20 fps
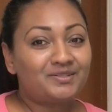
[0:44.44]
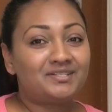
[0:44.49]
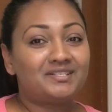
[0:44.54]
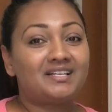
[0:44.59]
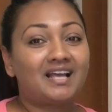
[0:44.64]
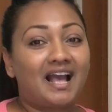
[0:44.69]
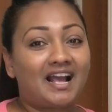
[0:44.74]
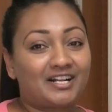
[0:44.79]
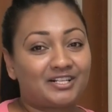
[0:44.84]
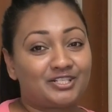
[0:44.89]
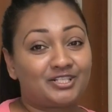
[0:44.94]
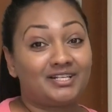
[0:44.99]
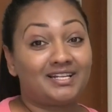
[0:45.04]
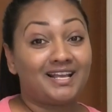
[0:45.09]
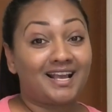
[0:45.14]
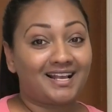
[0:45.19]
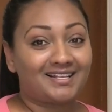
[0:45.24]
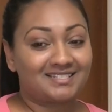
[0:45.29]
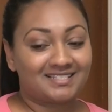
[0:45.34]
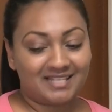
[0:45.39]
to
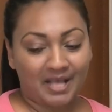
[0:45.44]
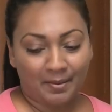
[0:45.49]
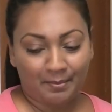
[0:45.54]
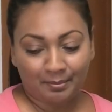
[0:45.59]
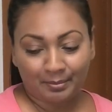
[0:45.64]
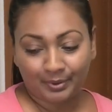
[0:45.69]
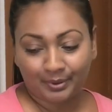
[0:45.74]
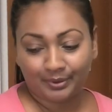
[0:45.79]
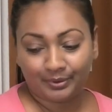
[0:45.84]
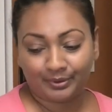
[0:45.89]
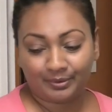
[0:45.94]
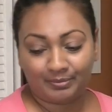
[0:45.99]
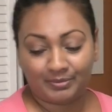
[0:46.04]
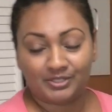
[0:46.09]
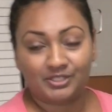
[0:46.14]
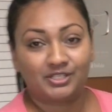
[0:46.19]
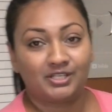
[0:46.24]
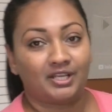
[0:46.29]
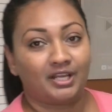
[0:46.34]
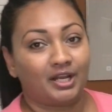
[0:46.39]
actually assemble the
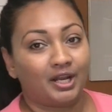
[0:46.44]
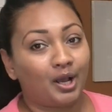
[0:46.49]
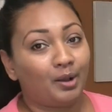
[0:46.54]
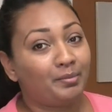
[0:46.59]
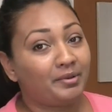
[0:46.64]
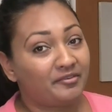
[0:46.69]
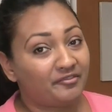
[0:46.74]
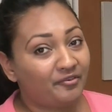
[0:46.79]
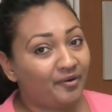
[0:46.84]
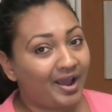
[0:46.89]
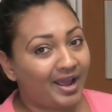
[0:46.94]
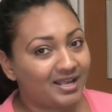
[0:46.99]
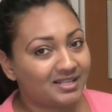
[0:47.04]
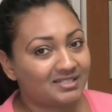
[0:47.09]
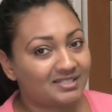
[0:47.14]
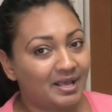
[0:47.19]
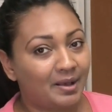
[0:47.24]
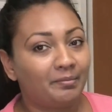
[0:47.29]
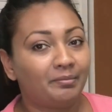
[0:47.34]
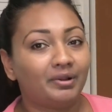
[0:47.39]
machine. Now before I
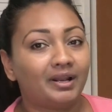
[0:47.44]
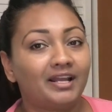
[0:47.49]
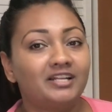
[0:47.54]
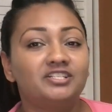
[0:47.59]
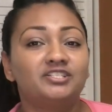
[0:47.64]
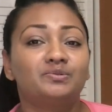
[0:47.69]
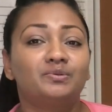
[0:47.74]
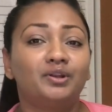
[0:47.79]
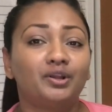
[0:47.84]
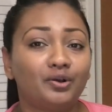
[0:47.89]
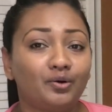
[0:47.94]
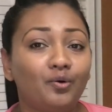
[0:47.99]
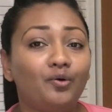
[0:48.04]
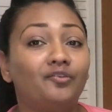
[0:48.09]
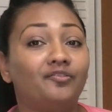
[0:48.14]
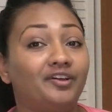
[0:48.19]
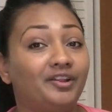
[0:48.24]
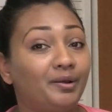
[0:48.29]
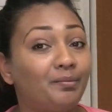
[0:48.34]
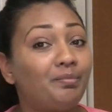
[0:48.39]
assemble, I just want to go
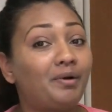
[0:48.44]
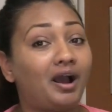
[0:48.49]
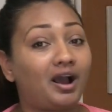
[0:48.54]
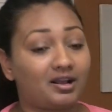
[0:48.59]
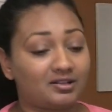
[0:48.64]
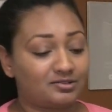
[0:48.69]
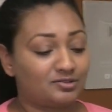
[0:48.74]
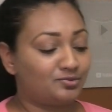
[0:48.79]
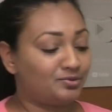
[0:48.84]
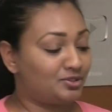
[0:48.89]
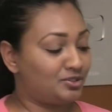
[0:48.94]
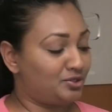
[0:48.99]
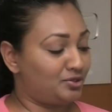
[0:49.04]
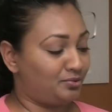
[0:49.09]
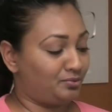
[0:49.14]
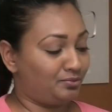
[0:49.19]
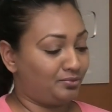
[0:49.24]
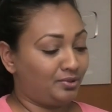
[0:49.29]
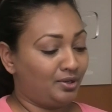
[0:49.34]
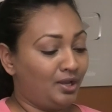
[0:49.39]
over the parts with
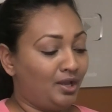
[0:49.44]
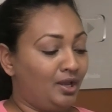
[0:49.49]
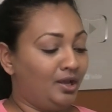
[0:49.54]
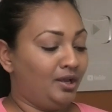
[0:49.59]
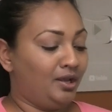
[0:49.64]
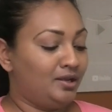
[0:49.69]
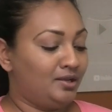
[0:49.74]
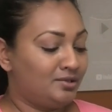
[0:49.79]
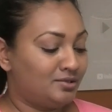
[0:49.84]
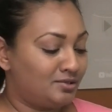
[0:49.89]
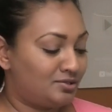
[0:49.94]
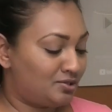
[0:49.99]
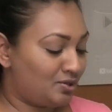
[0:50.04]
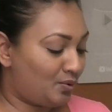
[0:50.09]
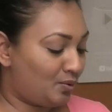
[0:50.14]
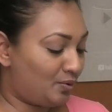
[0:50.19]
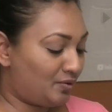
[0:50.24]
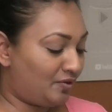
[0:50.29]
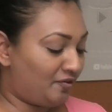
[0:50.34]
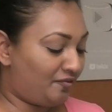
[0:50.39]
you.
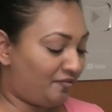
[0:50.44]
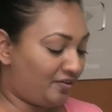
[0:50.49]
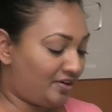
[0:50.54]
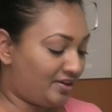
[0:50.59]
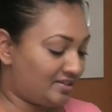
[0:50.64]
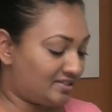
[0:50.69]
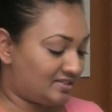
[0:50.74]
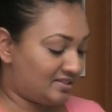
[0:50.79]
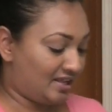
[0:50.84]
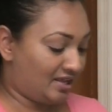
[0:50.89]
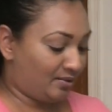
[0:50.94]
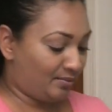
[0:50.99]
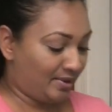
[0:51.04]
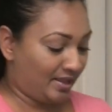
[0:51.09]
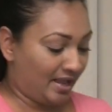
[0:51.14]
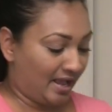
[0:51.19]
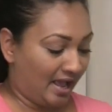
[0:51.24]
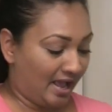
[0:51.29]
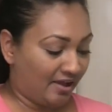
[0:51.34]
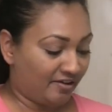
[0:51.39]
So the first thing
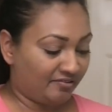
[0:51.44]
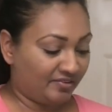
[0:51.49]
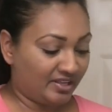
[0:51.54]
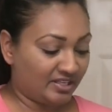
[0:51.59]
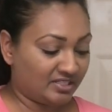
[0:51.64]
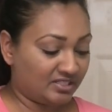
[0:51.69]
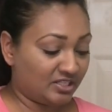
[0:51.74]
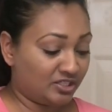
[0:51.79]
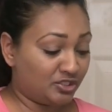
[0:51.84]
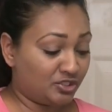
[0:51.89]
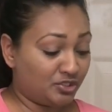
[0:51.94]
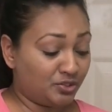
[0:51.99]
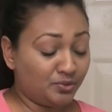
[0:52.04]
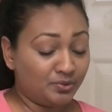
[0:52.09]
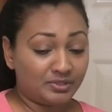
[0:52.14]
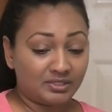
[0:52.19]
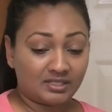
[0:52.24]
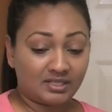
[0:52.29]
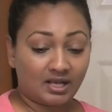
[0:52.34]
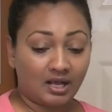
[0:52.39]
we have is the
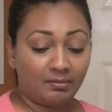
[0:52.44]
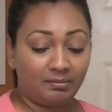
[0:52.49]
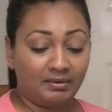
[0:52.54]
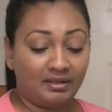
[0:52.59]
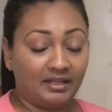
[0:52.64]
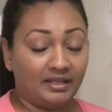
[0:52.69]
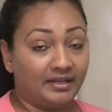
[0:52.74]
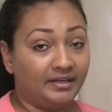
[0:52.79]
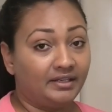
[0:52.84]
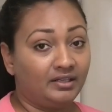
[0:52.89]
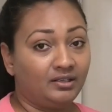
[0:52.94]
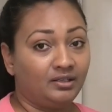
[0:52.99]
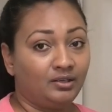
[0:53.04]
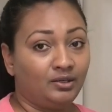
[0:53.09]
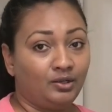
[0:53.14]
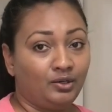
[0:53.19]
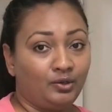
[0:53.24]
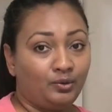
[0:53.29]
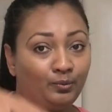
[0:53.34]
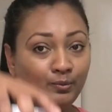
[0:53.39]
juice cup lid,
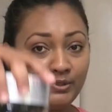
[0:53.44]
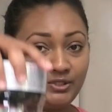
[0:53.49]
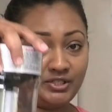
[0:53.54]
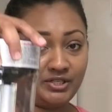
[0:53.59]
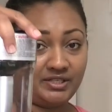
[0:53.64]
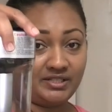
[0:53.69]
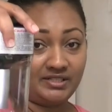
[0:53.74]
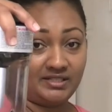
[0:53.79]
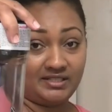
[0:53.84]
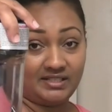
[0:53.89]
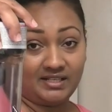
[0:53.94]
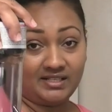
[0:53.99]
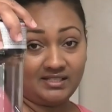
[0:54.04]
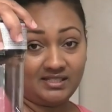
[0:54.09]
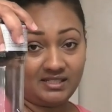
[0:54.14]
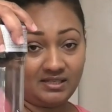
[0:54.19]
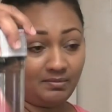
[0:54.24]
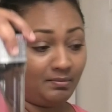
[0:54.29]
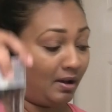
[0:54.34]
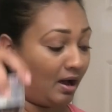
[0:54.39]
which is
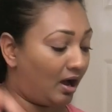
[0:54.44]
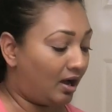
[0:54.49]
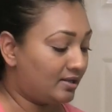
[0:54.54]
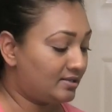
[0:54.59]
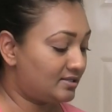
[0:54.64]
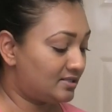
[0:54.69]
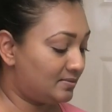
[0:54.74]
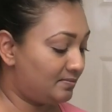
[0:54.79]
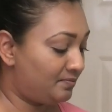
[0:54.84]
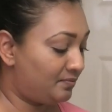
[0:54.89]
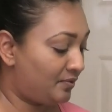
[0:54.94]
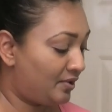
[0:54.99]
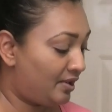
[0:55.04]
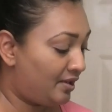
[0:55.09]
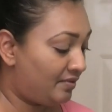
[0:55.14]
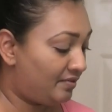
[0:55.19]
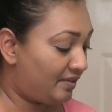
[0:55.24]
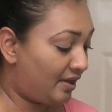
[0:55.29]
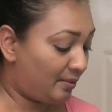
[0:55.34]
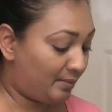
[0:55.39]
this part.
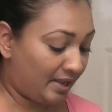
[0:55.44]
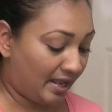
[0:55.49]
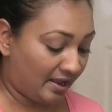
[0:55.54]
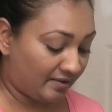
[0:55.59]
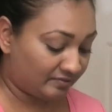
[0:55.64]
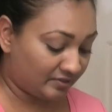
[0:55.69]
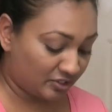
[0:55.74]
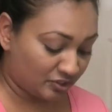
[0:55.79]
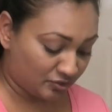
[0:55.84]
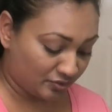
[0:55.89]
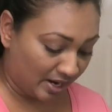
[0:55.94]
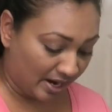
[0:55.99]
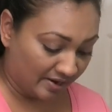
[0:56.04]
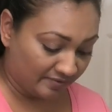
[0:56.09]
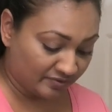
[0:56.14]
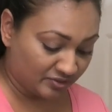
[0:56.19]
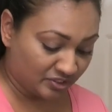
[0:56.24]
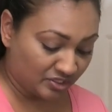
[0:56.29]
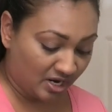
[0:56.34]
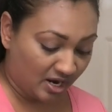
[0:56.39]
Then we have the
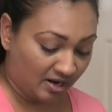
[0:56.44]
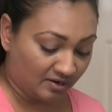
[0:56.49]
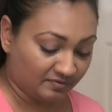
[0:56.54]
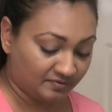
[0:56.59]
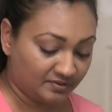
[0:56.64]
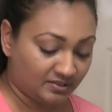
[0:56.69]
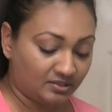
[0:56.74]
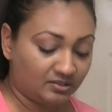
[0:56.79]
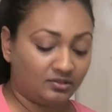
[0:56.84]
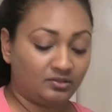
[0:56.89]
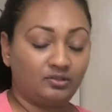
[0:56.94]
drive shaft,